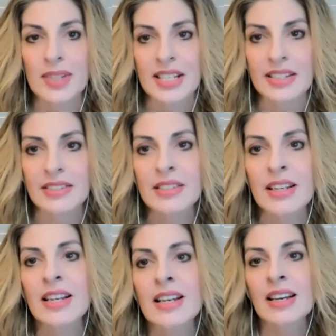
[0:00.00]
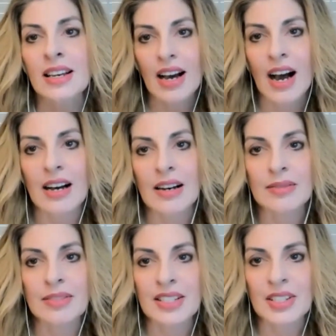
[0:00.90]
piece,
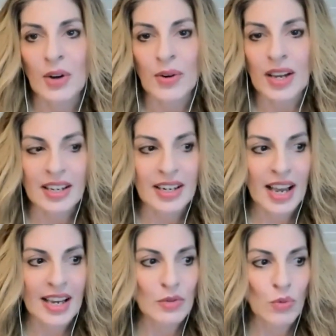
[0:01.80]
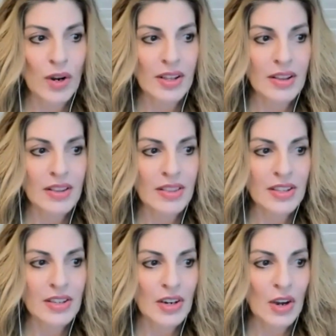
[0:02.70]
can connect with,
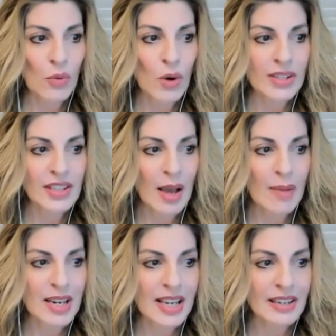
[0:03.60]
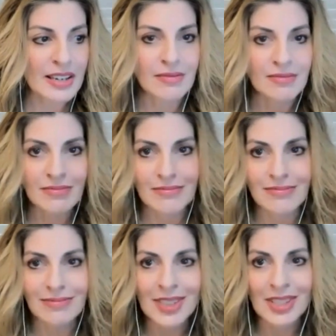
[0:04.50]
what's happening,
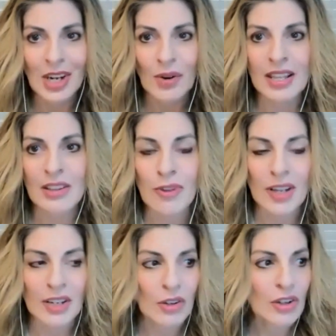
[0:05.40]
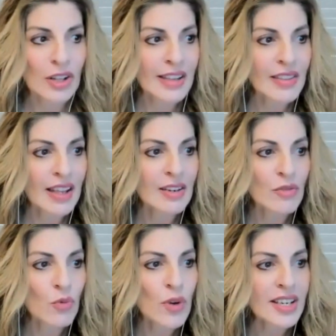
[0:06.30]
in the funnel. And
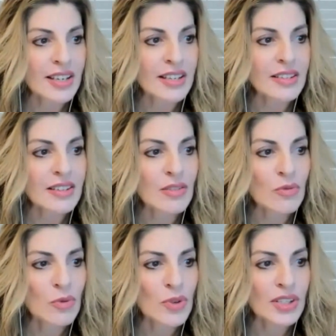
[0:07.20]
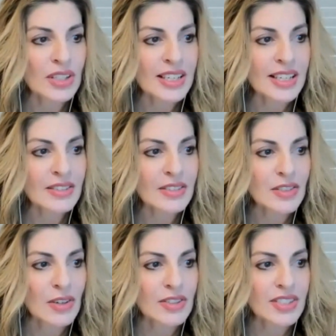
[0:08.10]
then we can really
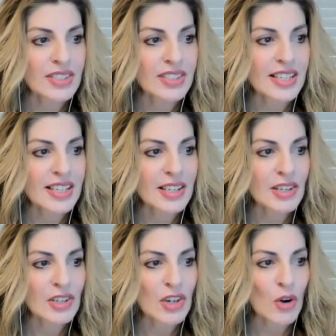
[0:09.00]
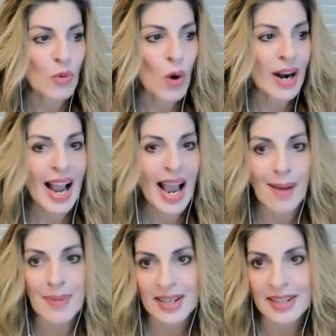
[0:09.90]
start to see, what
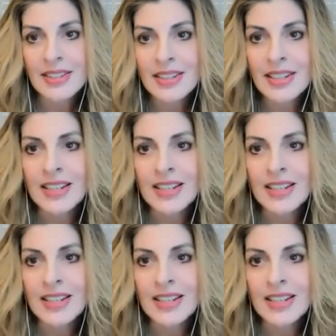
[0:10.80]
happened